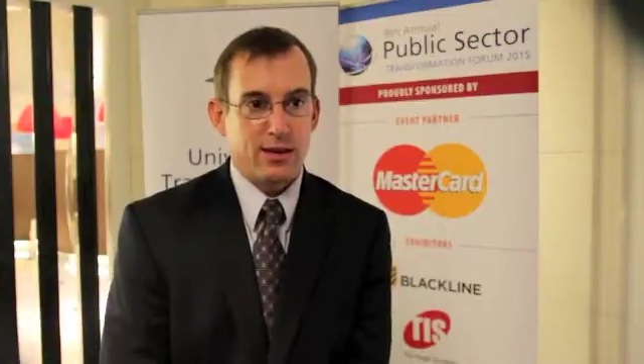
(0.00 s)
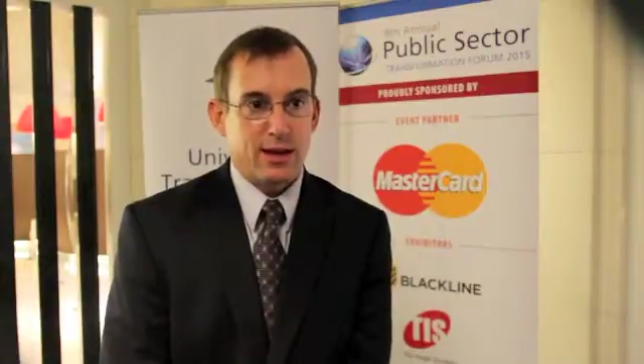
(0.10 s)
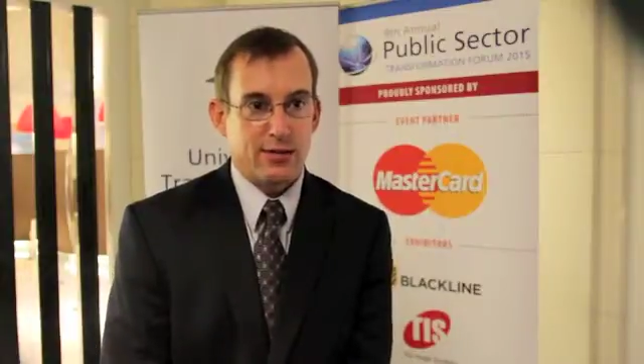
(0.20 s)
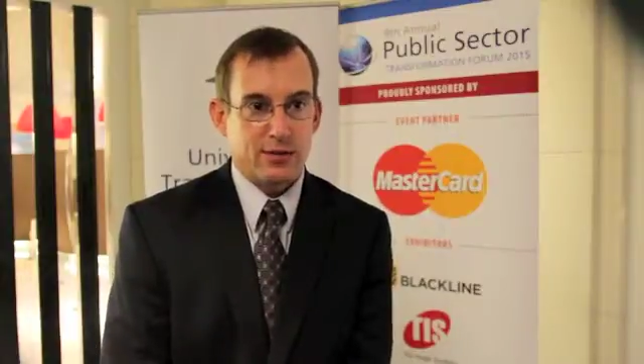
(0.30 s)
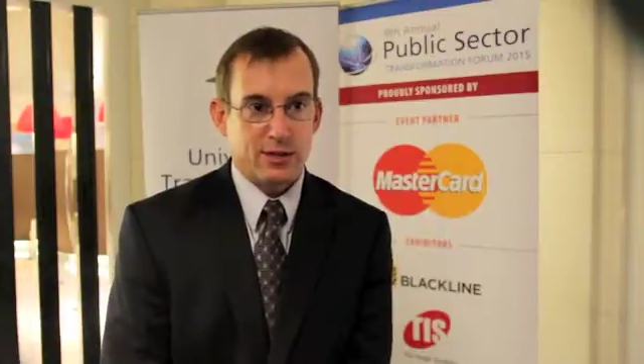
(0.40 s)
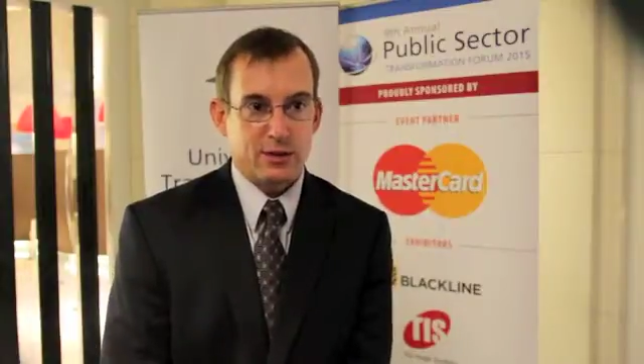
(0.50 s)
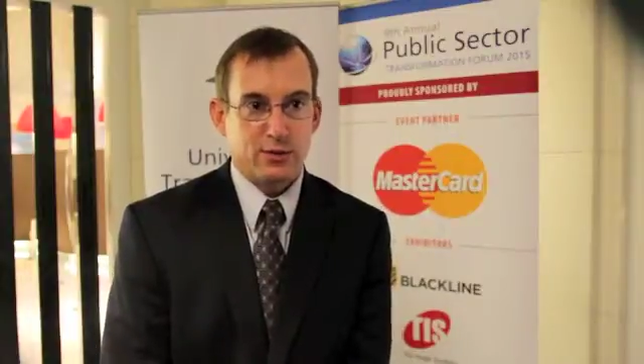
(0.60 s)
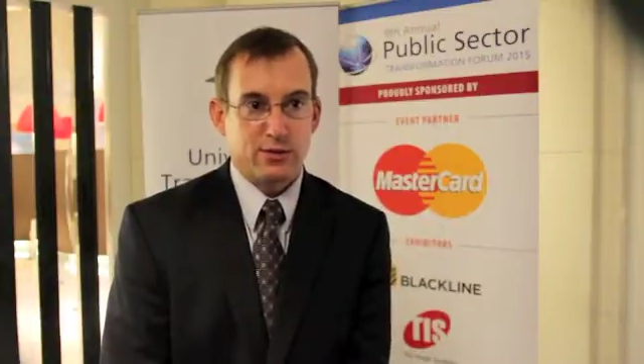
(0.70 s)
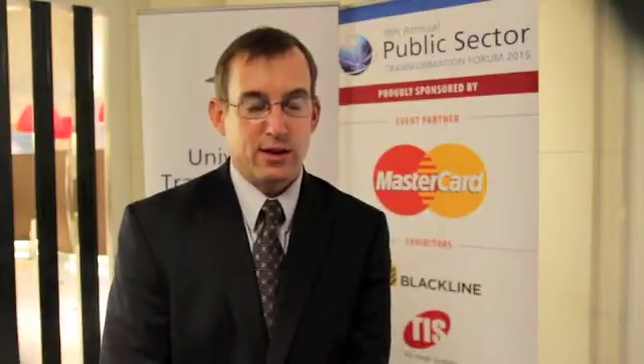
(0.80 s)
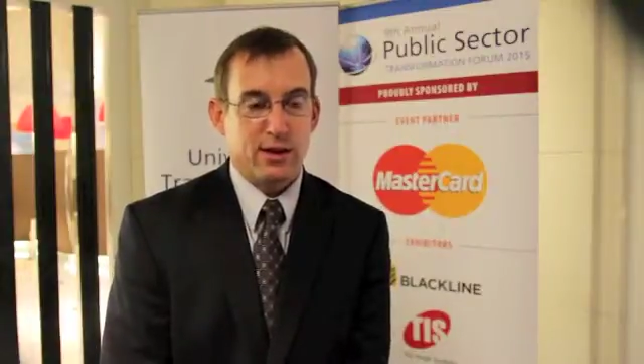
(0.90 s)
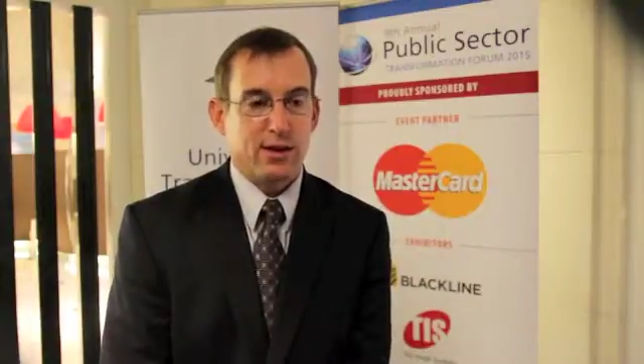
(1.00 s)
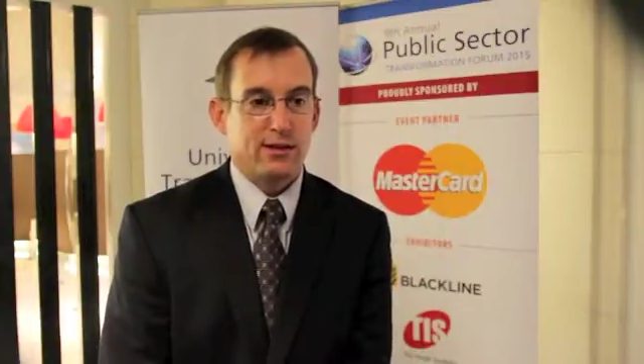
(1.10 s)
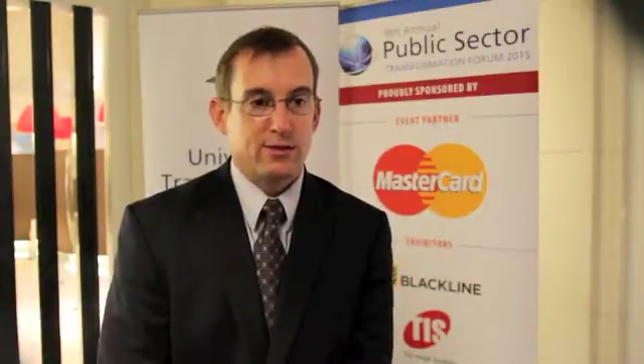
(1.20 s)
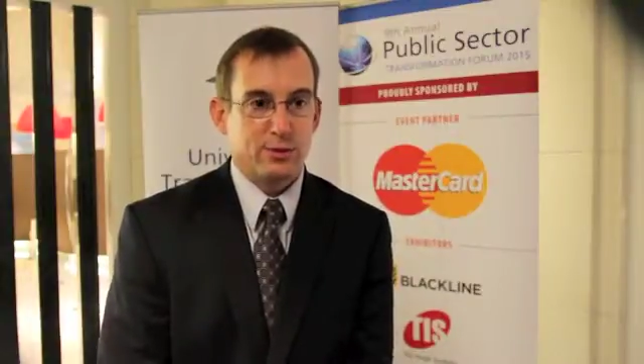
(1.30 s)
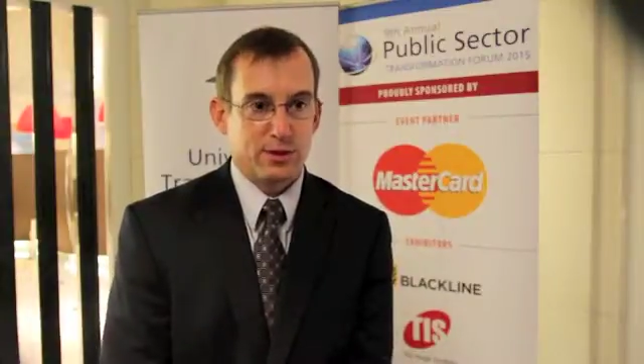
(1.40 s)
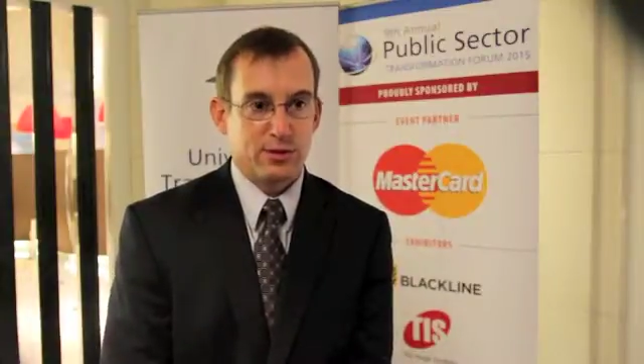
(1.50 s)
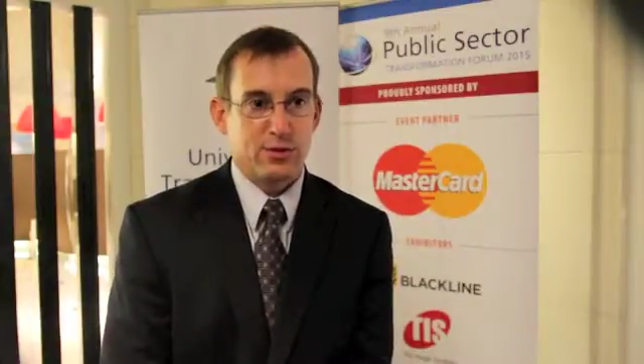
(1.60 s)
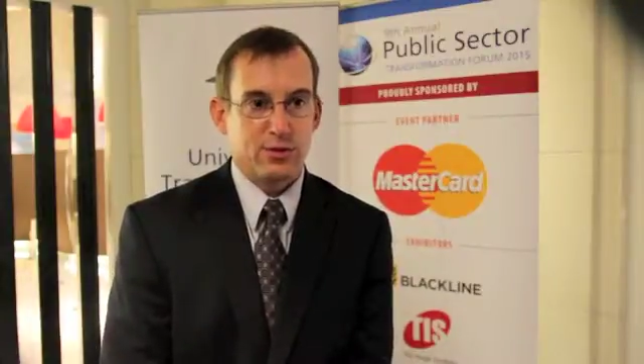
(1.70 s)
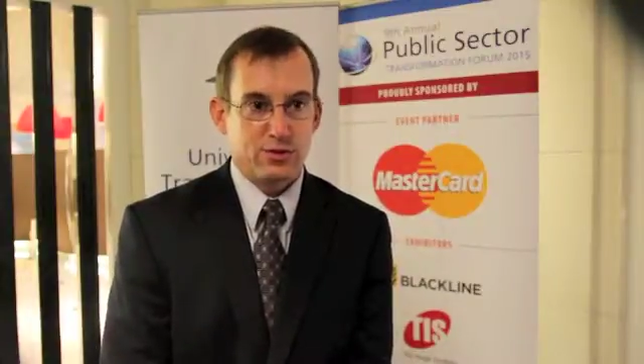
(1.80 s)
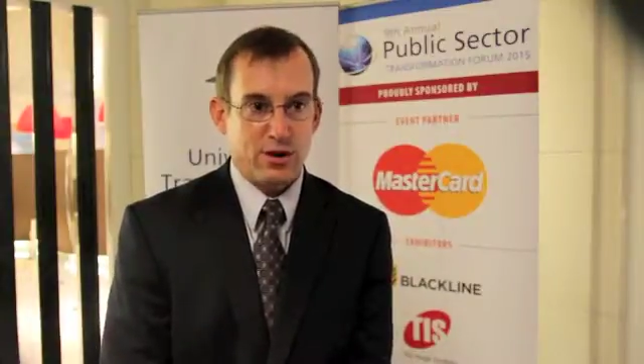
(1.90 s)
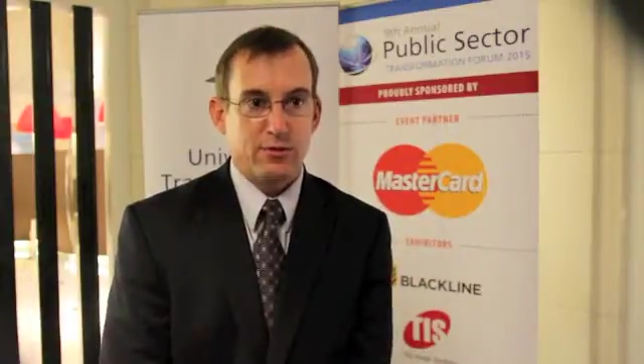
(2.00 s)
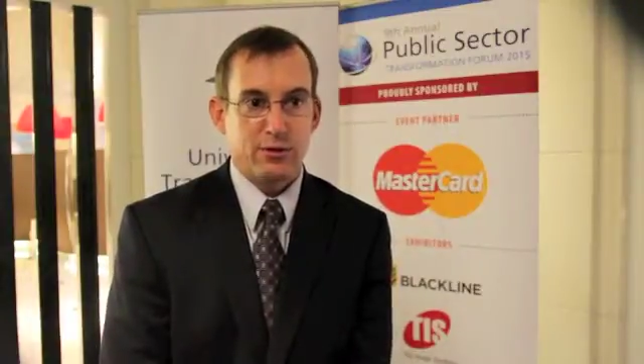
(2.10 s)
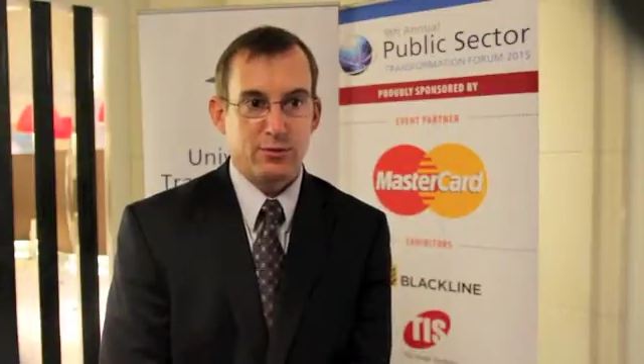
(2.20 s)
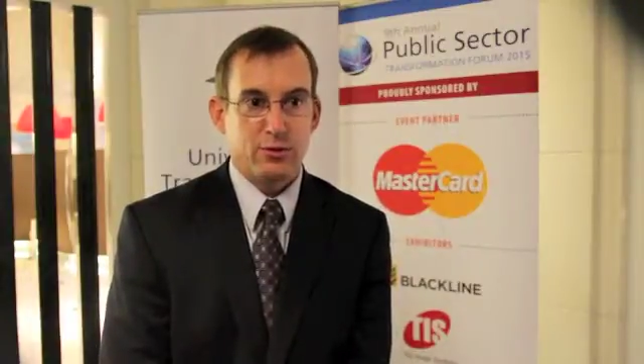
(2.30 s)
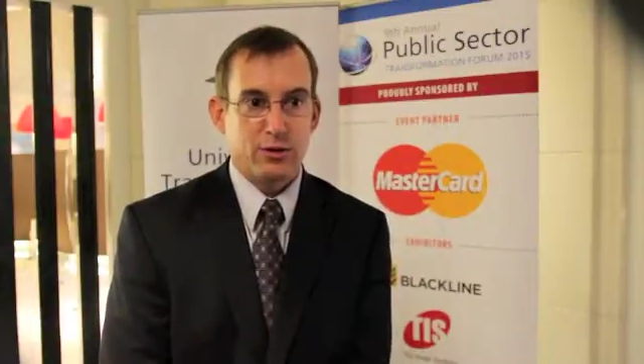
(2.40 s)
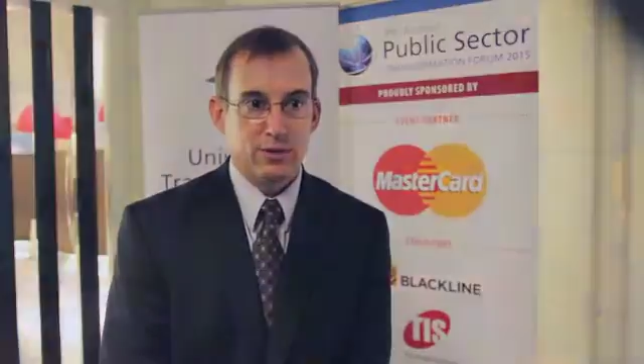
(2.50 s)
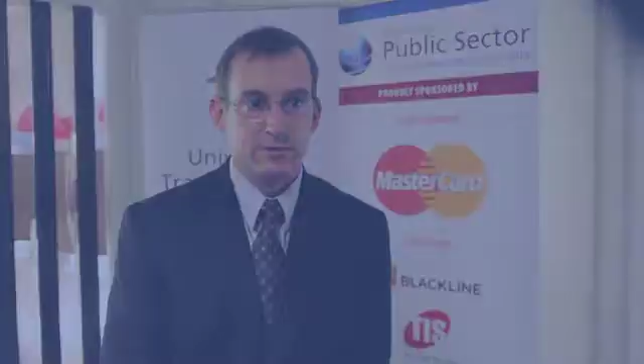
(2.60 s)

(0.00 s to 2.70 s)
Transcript: that every single day, and that's what they're striving for.